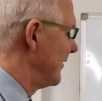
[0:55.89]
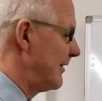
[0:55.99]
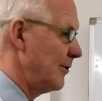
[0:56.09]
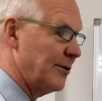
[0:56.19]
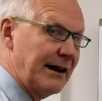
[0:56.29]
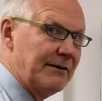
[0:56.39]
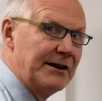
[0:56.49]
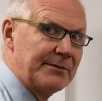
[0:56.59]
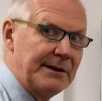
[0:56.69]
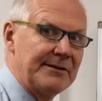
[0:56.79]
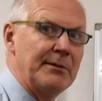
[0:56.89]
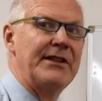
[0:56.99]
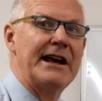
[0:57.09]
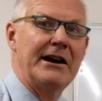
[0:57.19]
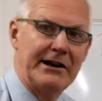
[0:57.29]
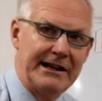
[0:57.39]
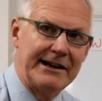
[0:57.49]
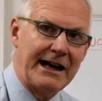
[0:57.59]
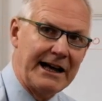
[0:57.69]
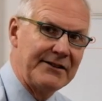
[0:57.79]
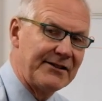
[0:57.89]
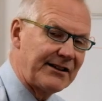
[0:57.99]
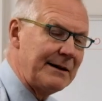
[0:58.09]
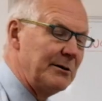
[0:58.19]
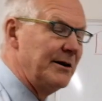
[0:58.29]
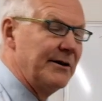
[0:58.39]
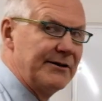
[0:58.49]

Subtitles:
they do not have last place, but they are in an unstable